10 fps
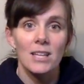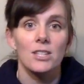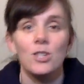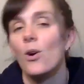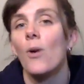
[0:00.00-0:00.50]

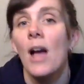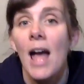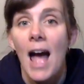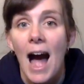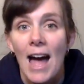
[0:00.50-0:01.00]
So
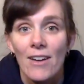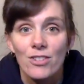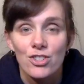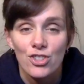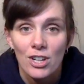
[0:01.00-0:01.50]
I have
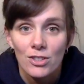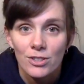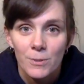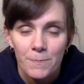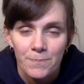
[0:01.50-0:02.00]

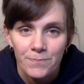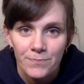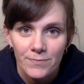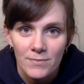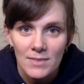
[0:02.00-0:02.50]
struggled
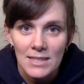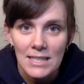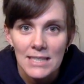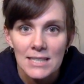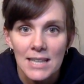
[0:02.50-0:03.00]

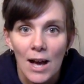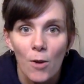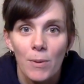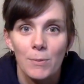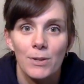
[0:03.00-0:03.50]
to
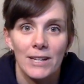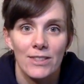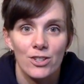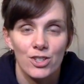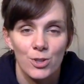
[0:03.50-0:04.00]
help people get
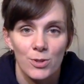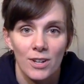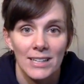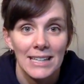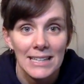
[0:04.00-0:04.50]
their shoes
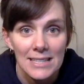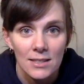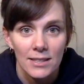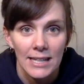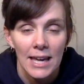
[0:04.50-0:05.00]
on
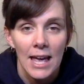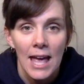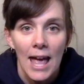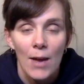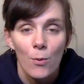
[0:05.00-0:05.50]
easily.
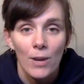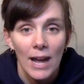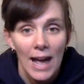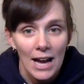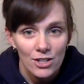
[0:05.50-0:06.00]
And when I
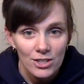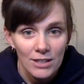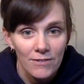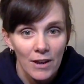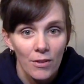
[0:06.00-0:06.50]
actually
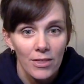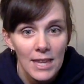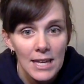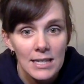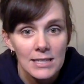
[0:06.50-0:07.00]
found
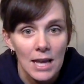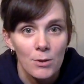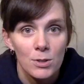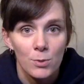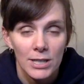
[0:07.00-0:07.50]
this, I
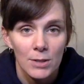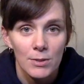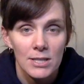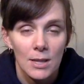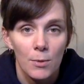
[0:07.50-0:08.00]
was working
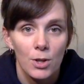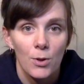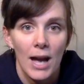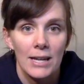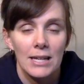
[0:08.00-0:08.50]
with someone who
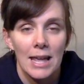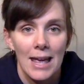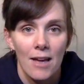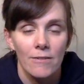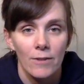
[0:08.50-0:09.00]
had an
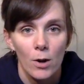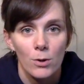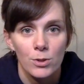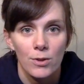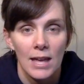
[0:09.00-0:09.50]
AFO.
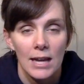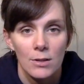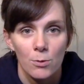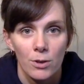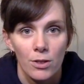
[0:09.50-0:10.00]
So they had
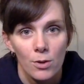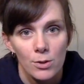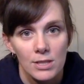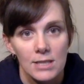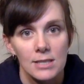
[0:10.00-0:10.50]
an
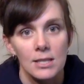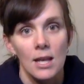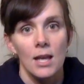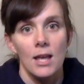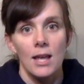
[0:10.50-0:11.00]
orthosis,
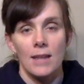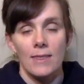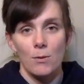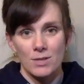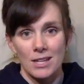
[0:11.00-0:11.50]
and
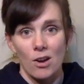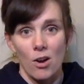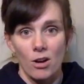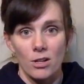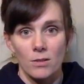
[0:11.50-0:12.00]
that was like a
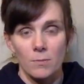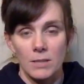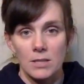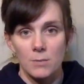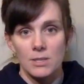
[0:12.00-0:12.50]
hard
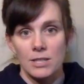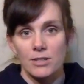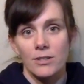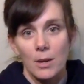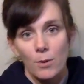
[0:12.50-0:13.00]
piece of
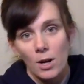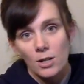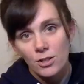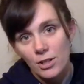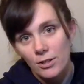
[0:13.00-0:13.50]
material that went
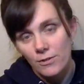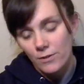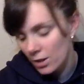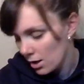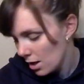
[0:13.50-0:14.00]
under their
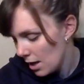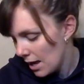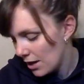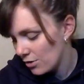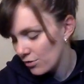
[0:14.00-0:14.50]
foot
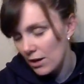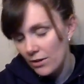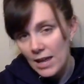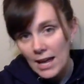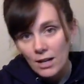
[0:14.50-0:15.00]
and around
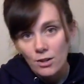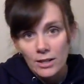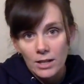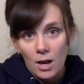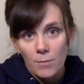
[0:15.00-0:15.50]
the ankle
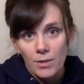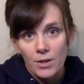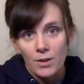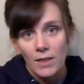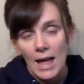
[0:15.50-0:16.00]
and up
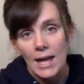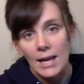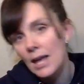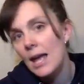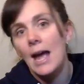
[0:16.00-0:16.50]
their leg.
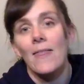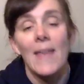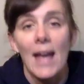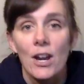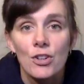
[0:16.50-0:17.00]
And they
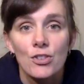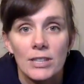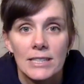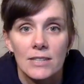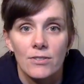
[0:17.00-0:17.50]
had a
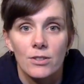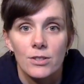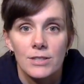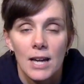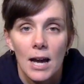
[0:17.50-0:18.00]
really
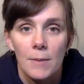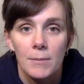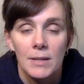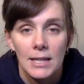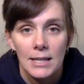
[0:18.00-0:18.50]
difficult time
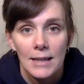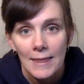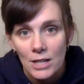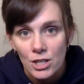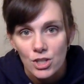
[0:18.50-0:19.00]
getting
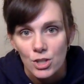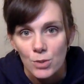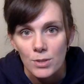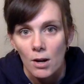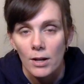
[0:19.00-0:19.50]
their
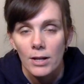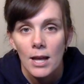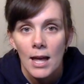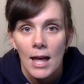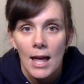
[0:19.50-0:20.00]
shoes on.
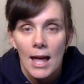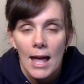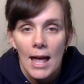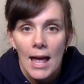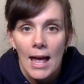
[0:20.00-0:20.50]

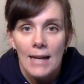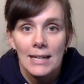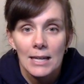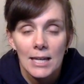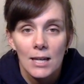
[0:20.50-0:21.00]
And
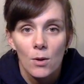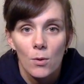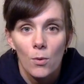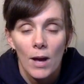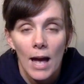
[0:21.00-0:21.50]
he
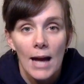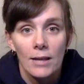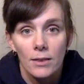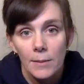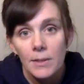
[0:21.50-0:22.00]
had
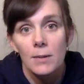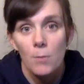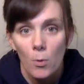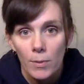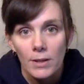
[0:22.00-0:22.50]
limited
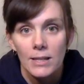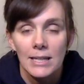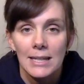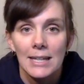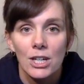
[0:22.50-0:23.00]
mobility.
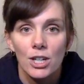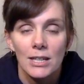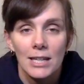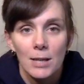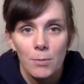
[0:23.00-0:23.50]
He couldn't
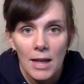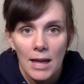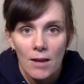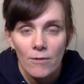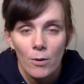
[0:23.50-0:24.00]
keep the
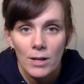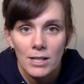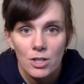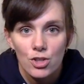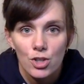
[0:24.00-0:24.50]
AFO in
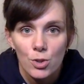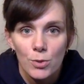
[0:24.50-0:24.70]
his shoe.